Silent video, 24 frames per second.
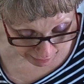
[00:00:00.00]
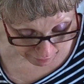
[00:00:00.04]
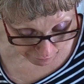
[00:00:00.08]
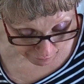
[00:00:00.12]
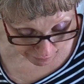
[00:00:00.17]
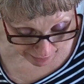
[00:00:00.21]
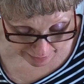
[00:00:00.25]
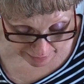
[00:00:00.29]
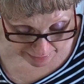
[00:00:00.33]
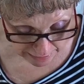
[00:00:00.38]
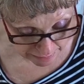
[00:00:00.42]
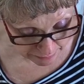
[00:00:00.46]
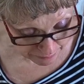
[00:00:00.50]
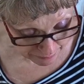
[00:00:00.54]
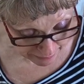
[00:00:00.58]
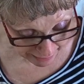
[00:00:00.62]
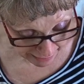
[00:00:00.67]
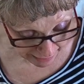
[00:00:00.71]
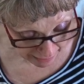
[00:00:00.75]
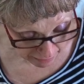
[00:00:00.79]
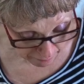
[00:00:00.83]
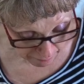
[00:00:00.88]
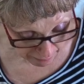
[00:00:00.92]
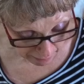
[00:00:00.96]
gave Frances
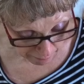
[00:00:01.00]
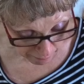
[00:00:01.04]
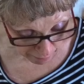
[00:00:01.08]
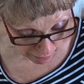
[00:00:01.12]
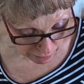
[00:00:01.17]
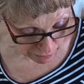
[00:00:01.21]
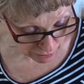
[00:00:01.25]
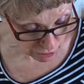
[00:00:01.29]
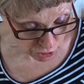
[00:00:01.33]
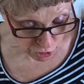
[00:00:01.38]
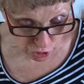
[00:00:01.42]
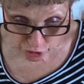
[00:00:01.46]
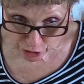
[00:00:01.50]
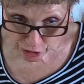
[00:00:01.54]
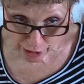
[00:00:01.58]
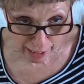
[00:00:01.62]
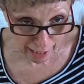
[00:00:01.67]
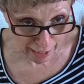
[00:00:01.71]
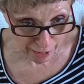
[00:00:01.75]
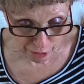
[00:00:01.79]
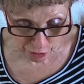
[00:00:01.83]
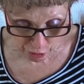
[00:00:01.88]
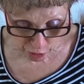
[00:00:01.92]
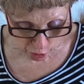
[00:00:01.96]
spaghetti and meatball, and she
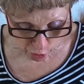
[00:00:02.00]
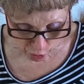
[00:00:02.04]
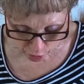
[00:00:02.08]
ate it